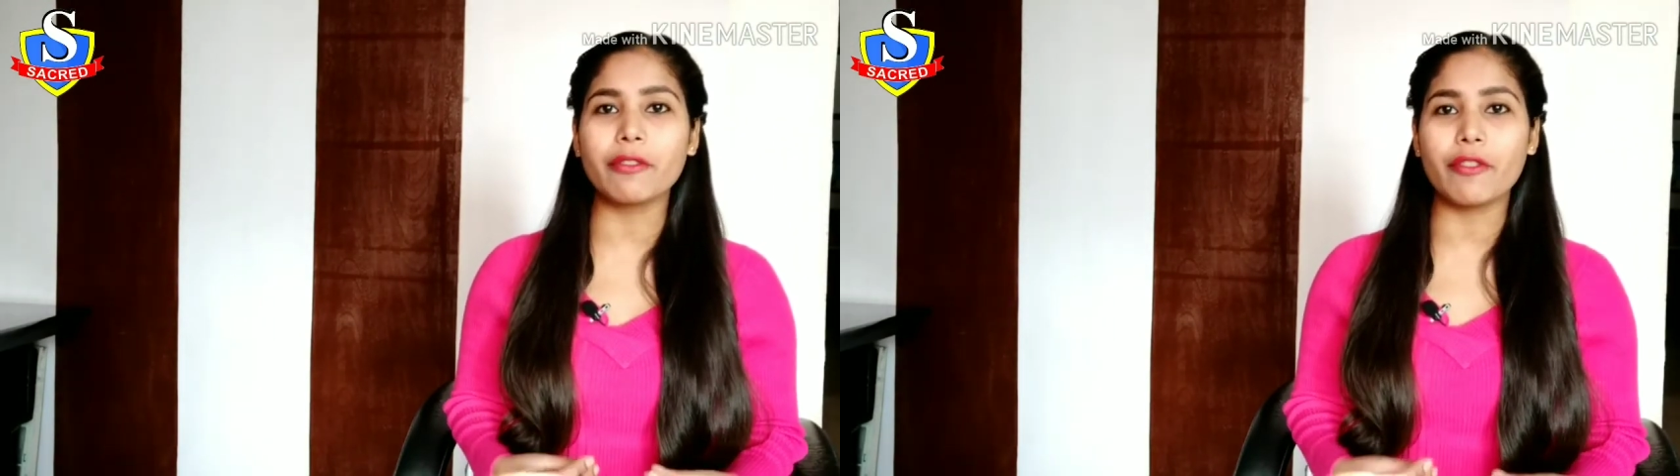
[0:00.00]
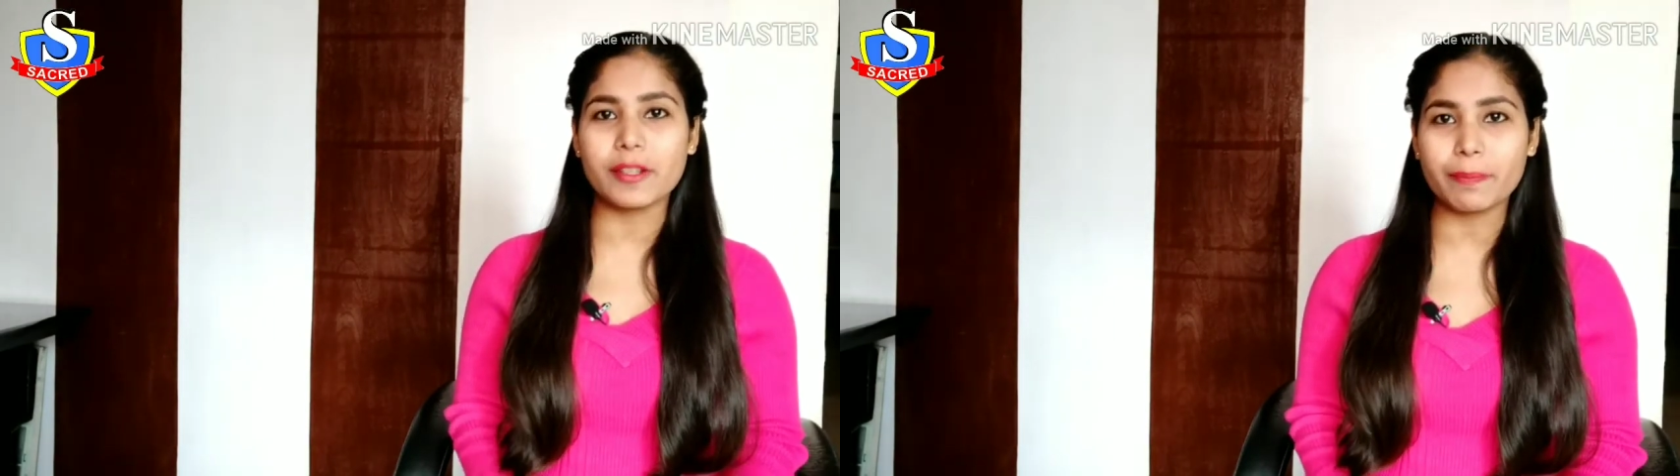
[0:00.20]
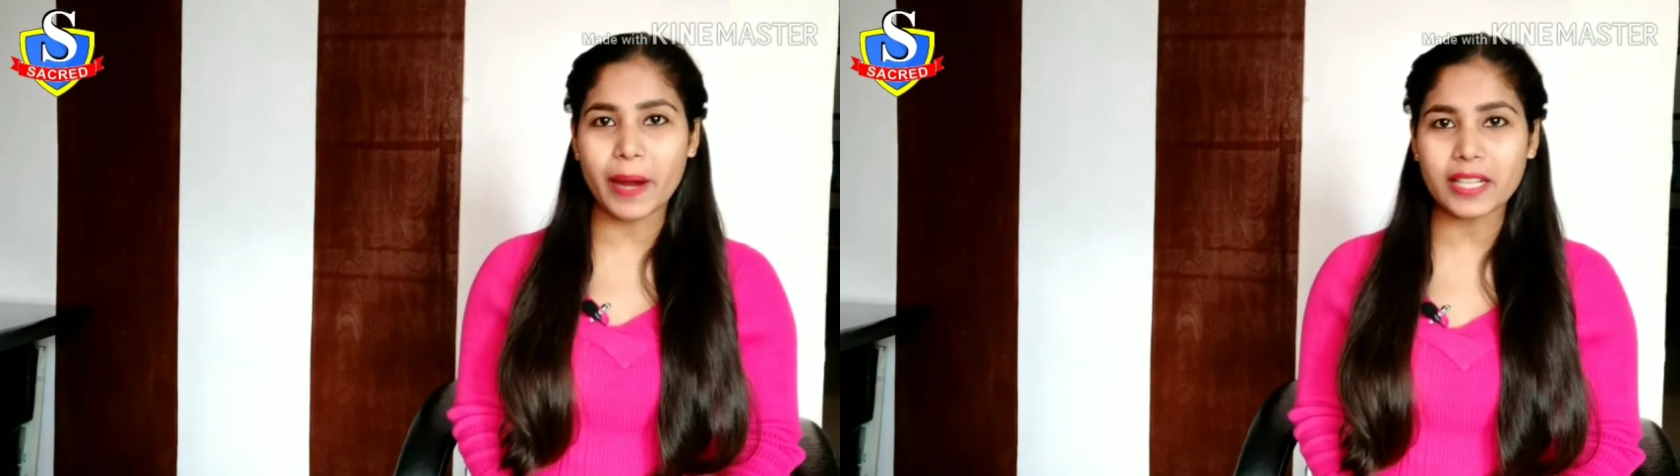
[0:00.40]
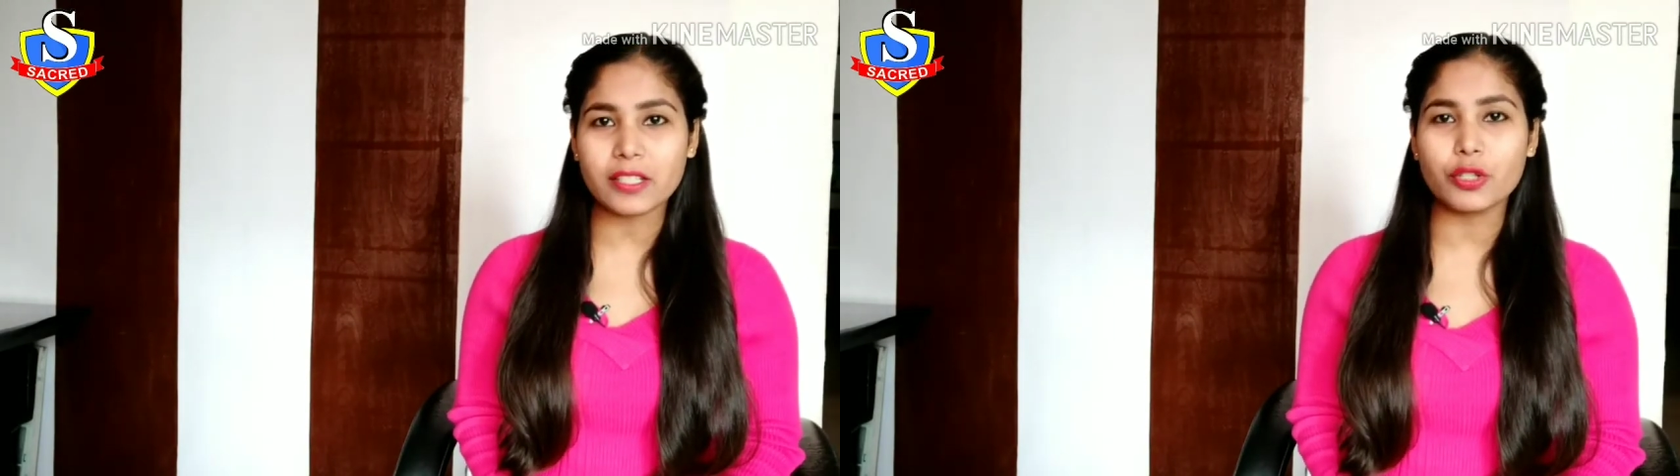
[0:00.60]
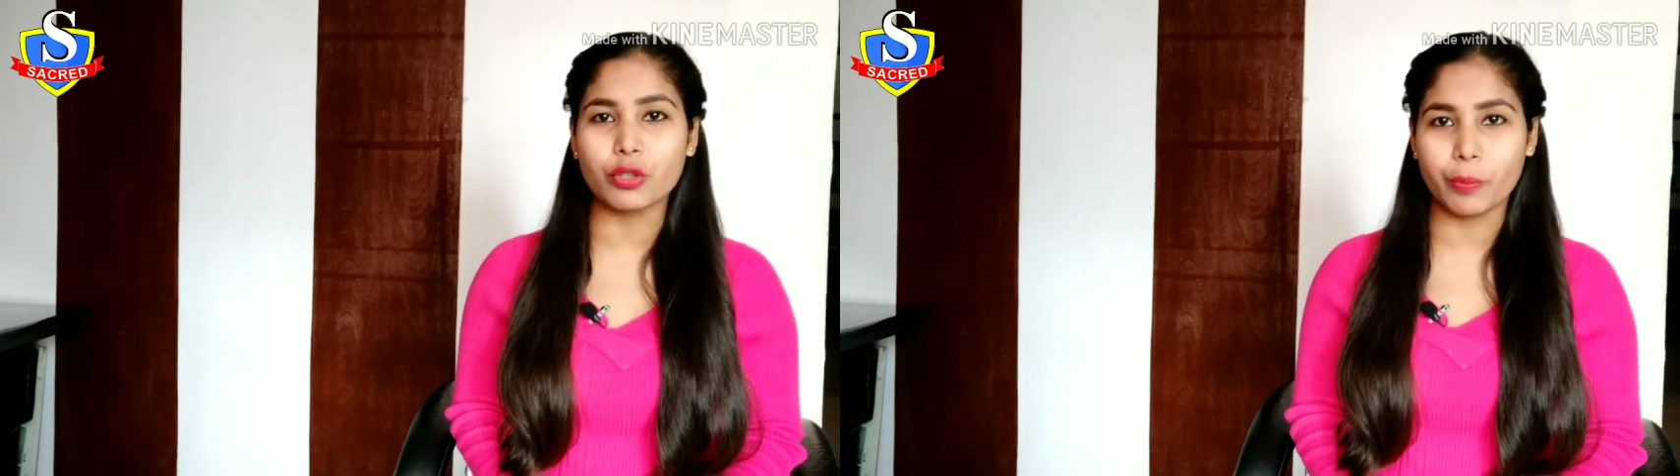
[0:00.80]

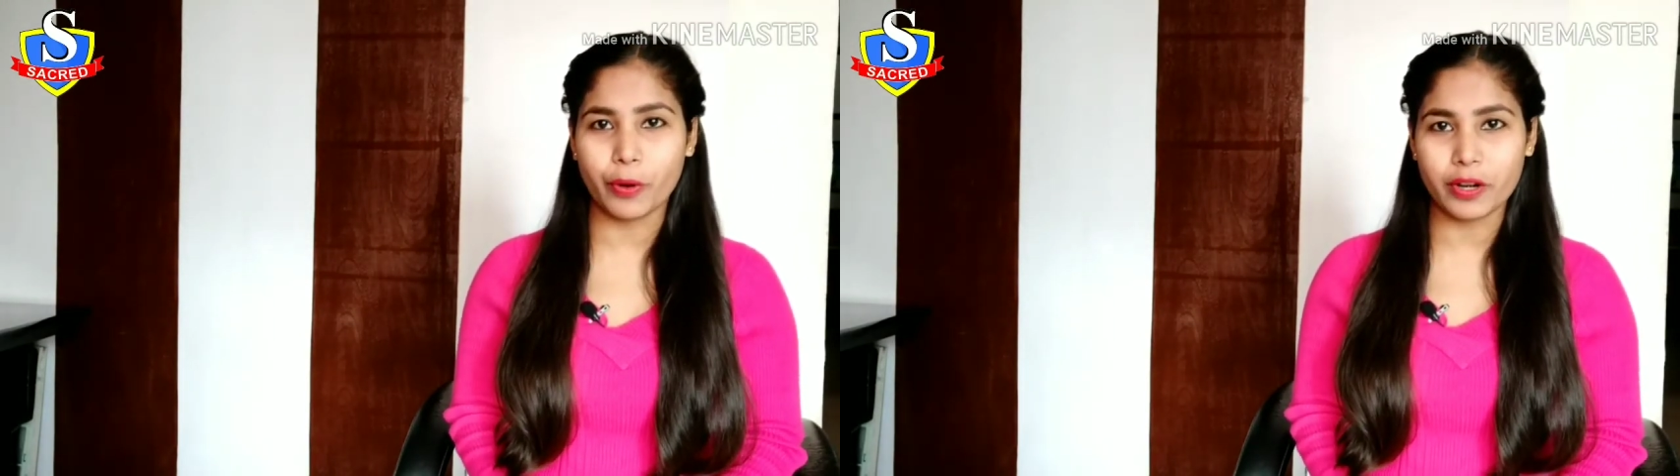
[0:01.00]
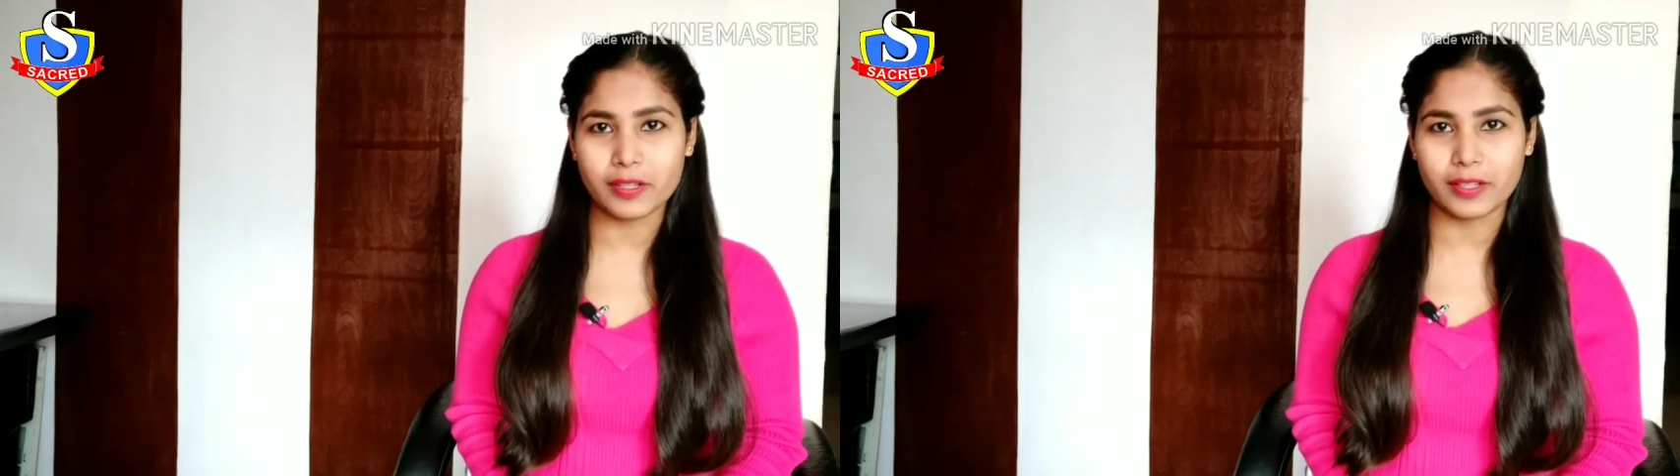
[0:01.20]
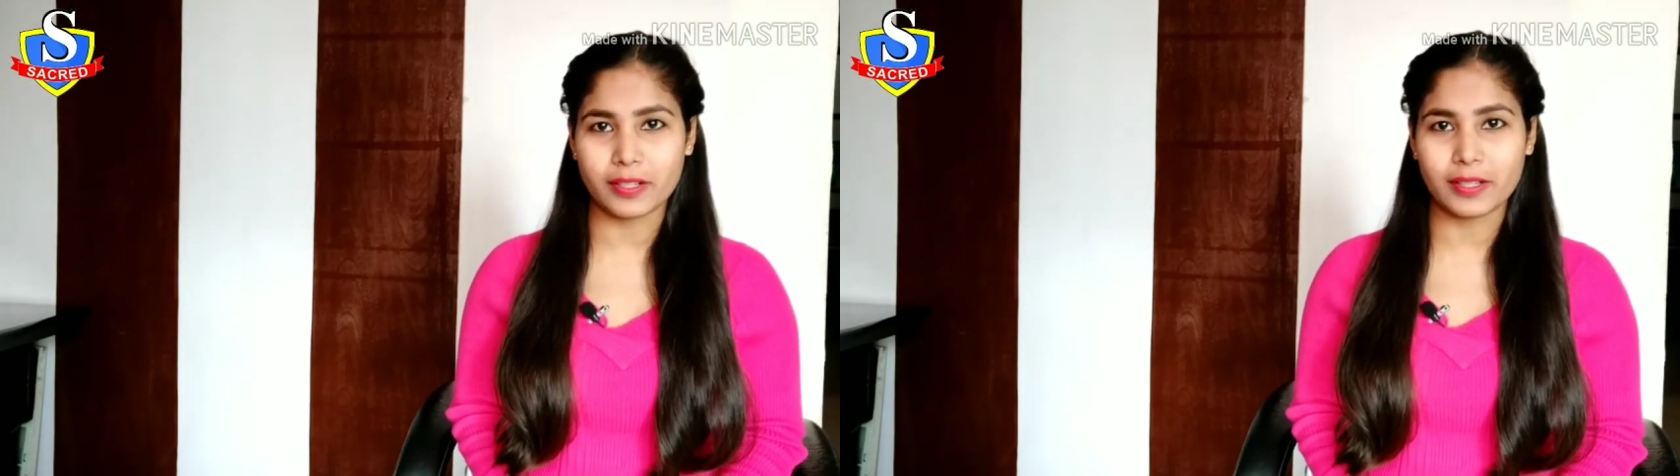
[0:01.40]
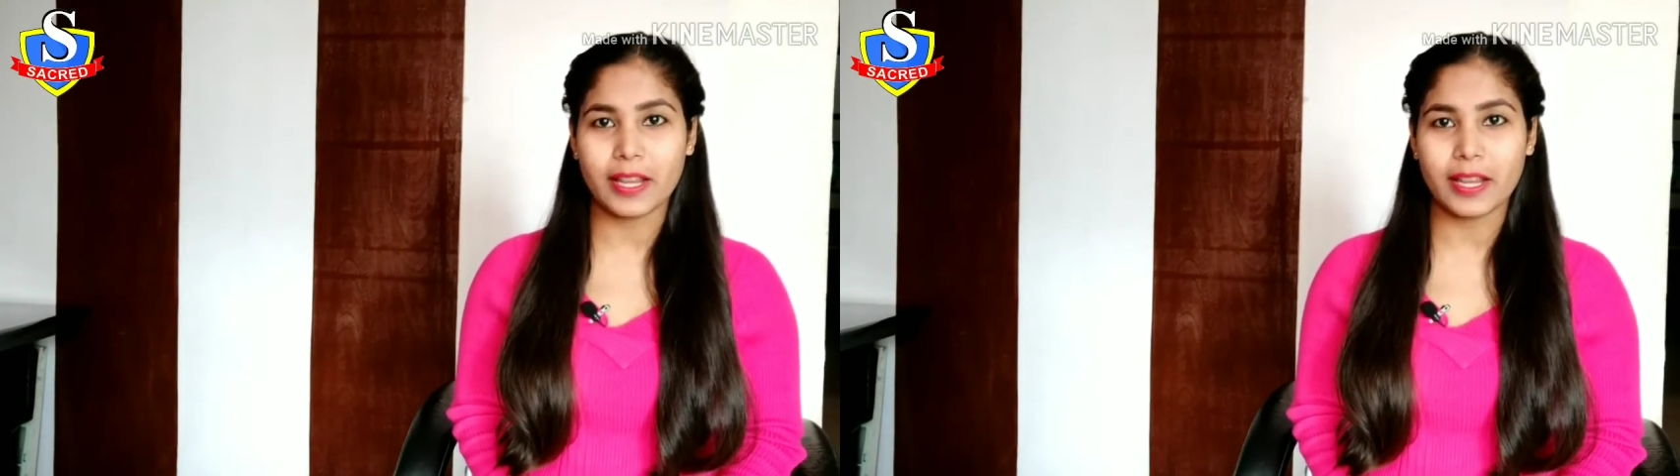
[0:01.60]
respect to the person.